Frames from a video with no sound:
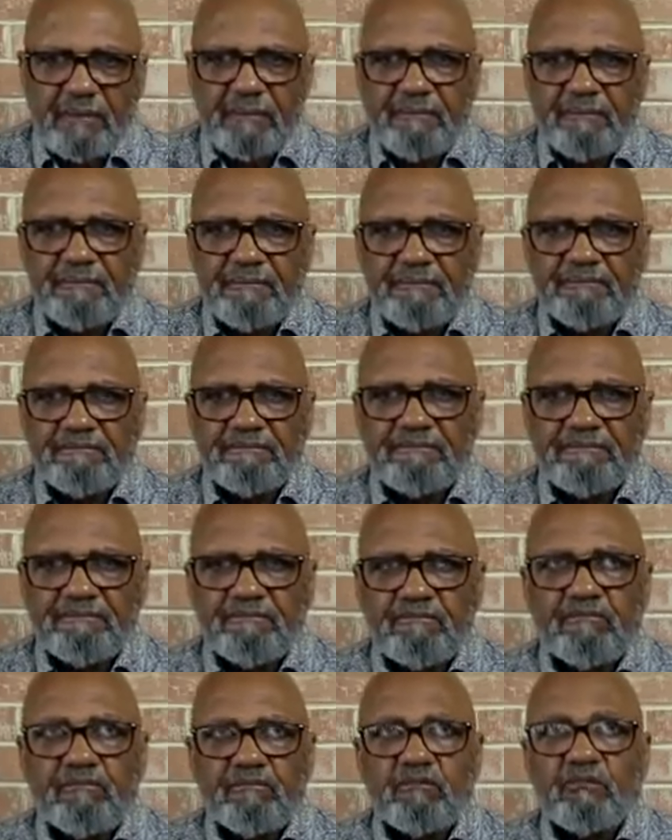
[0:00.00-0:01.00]

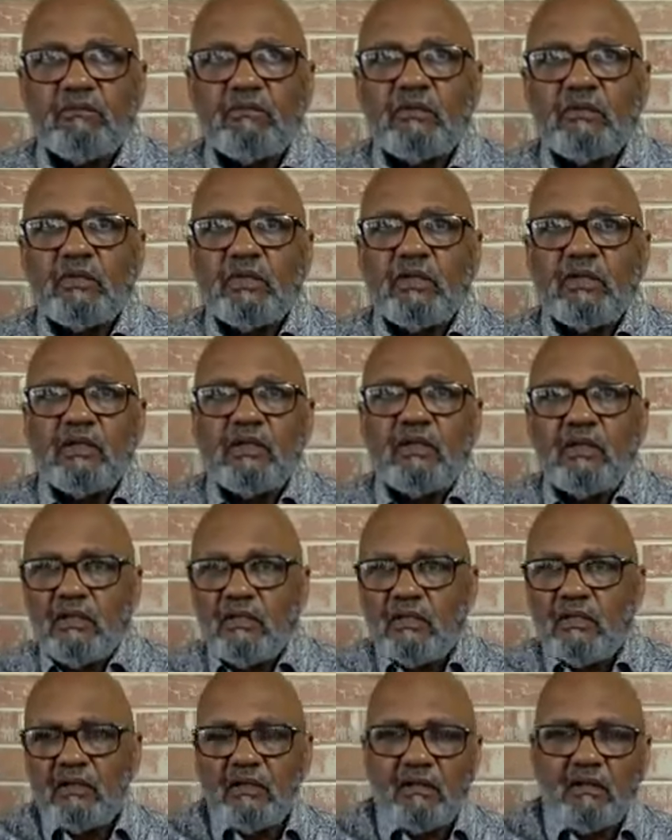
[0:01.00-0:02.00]

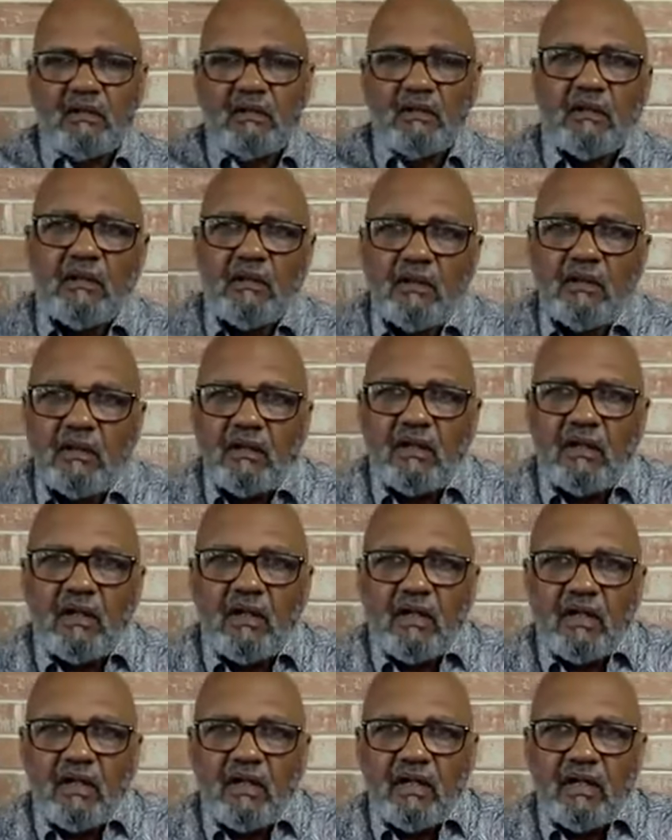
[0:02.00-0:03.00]

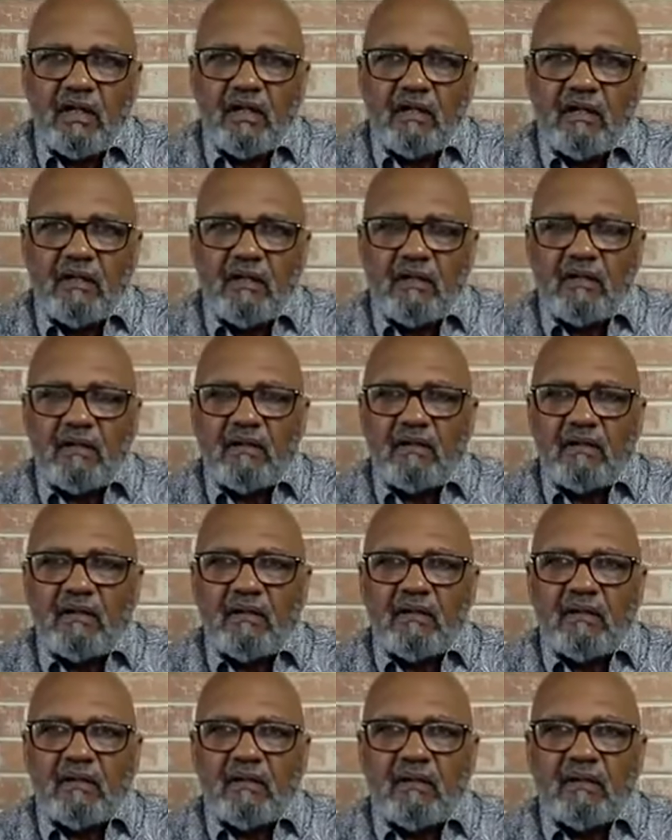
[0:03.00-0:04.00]

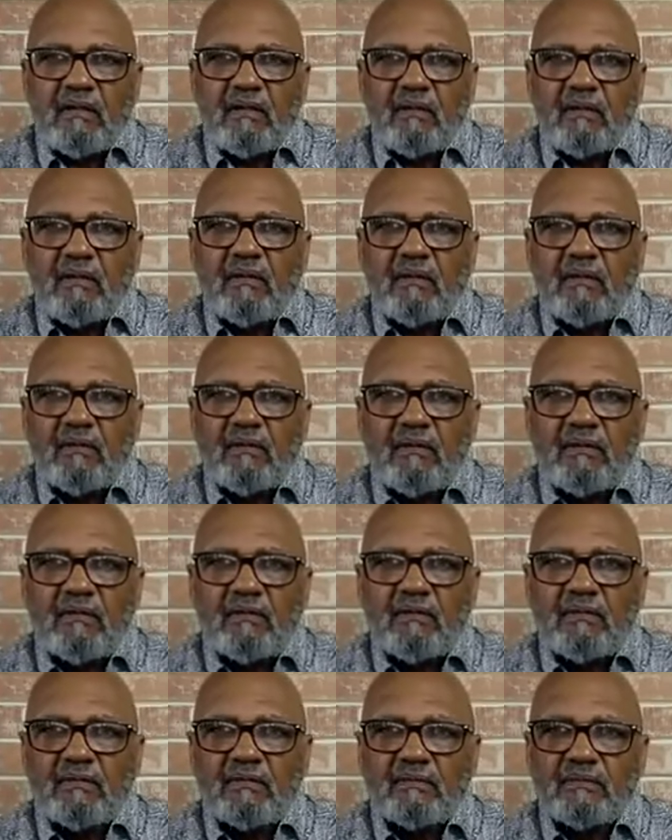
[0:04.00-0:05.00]

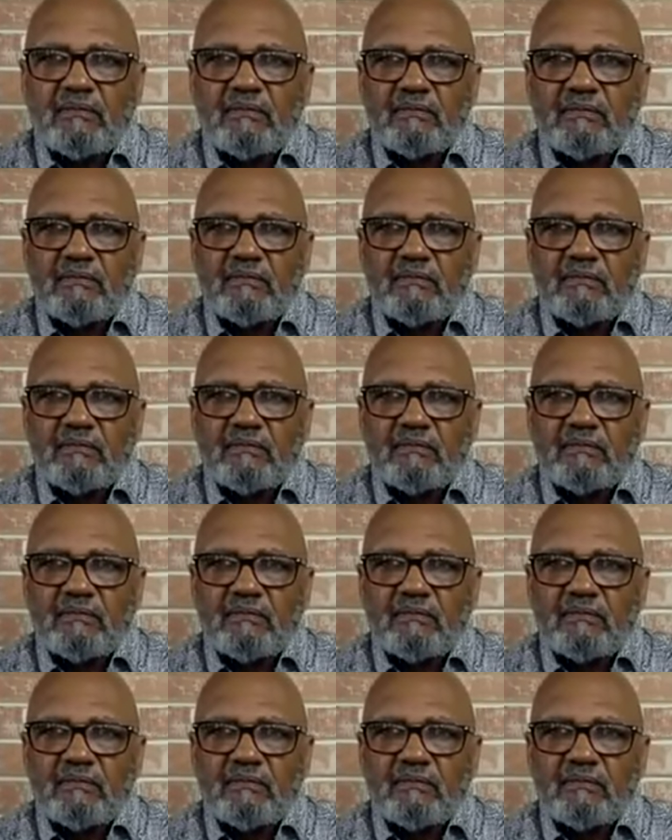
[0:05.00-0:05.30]
(silence)